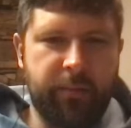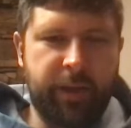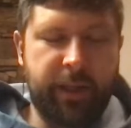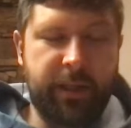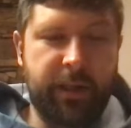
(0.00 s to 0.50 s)

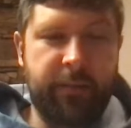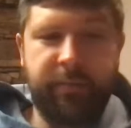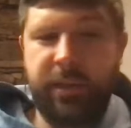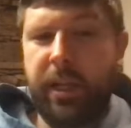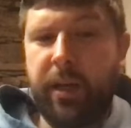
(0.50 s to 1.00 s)
But
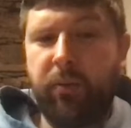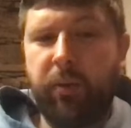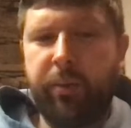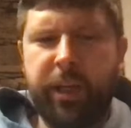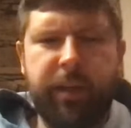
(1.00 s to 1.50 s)
today
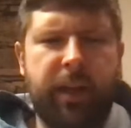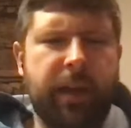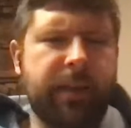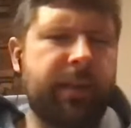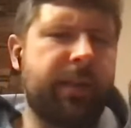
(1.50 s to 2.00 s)
we'll be in
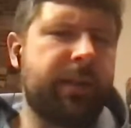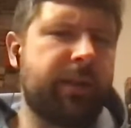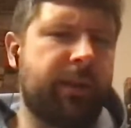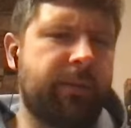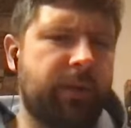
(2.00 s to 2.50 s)
Exodus
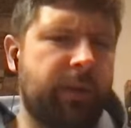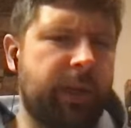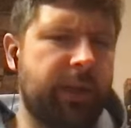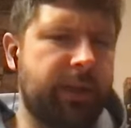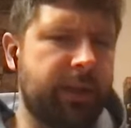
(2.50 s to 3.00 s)
chapter
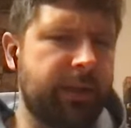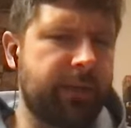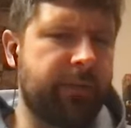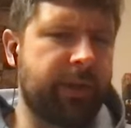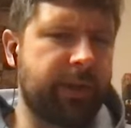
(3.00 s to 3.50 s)
26,
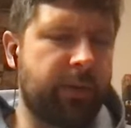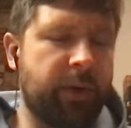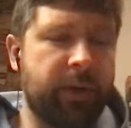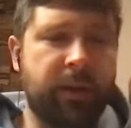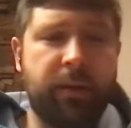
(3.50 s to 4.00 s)
verse
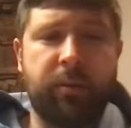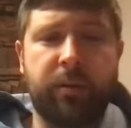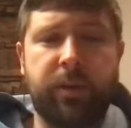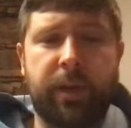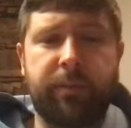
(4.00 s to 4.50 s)
1 through
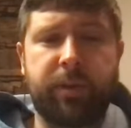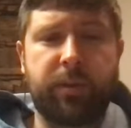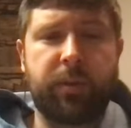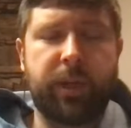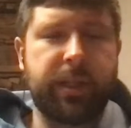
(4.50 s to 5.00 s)
chapter
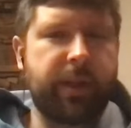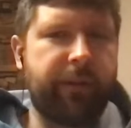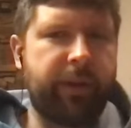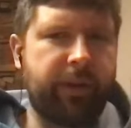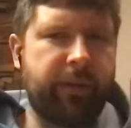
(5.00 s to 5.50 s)

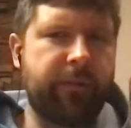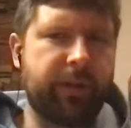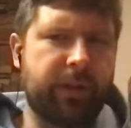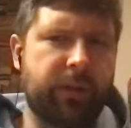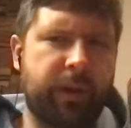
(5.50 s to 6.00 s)
27,
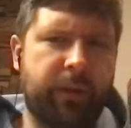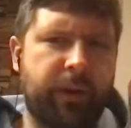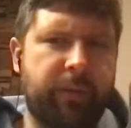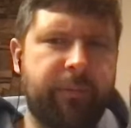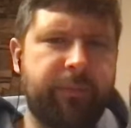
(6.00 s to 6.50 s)
verse
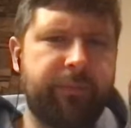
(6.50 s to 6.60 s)
21.